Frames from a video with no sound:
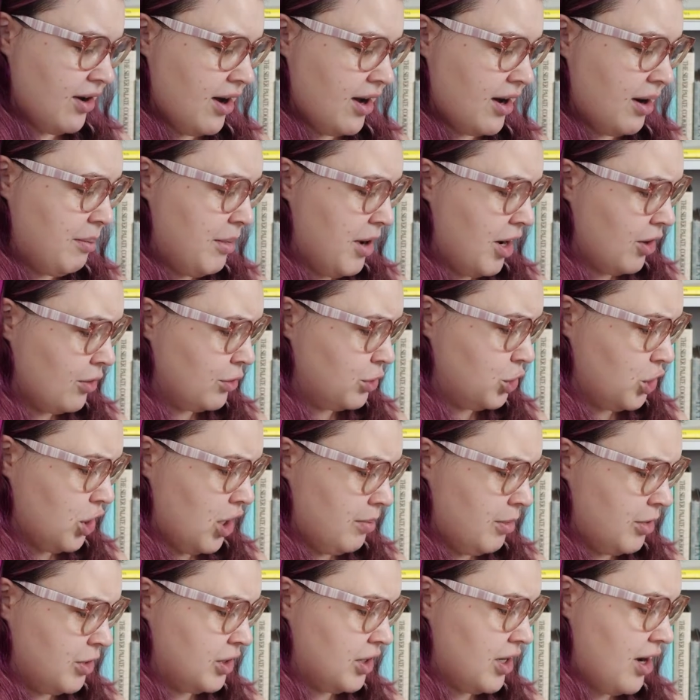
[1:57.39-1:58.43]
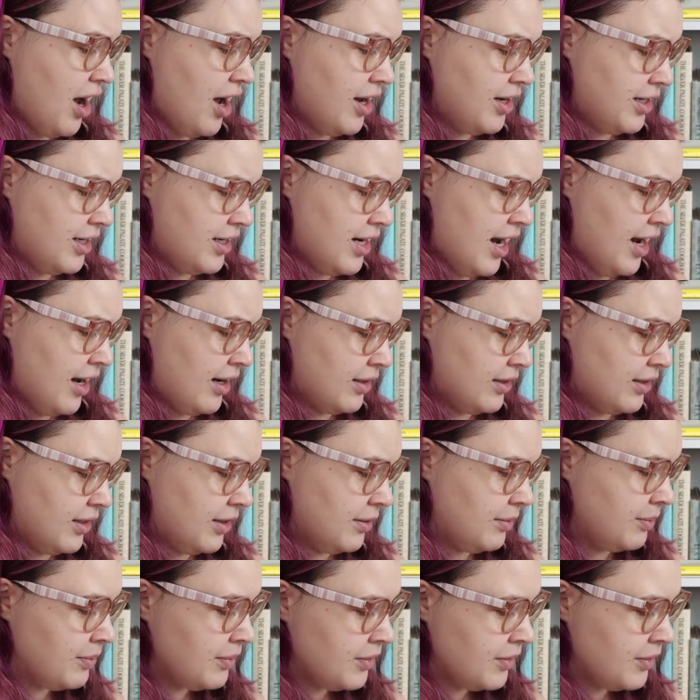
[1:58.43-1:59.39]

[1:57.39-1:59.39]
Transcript: on a metal charmer's contact.